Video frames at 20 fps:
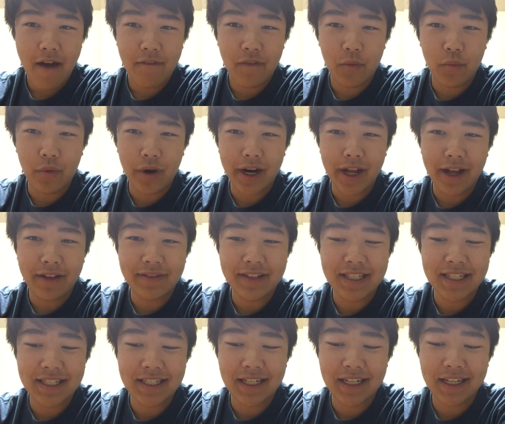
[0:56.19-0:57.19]
from what I've
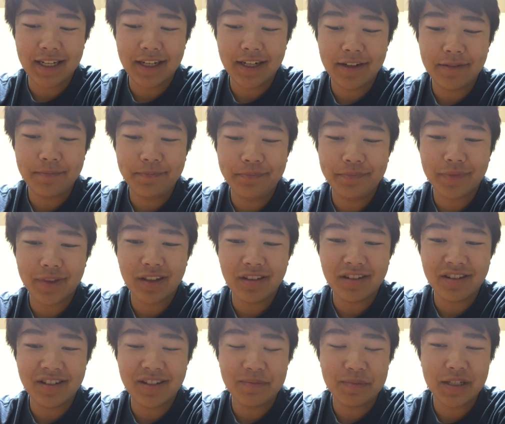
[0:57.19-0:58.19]
seen,
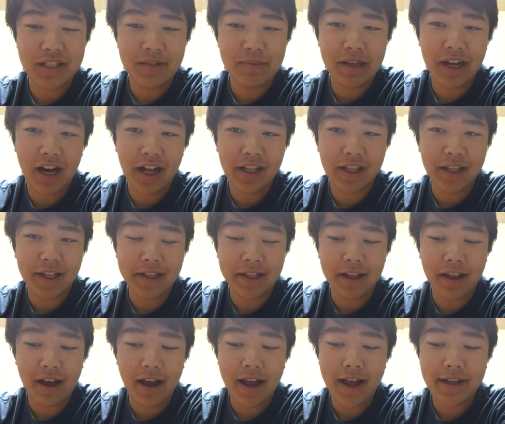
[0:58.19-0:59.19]
there seems to be a
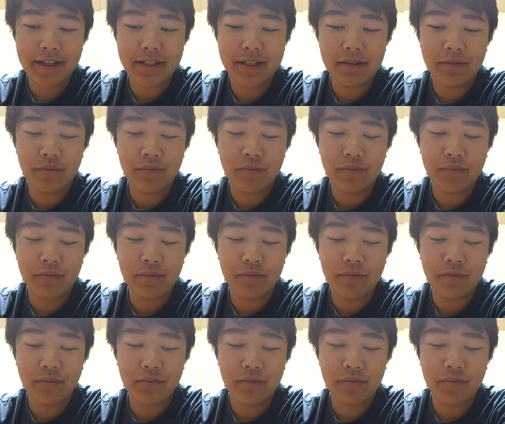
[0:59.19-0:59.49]
lot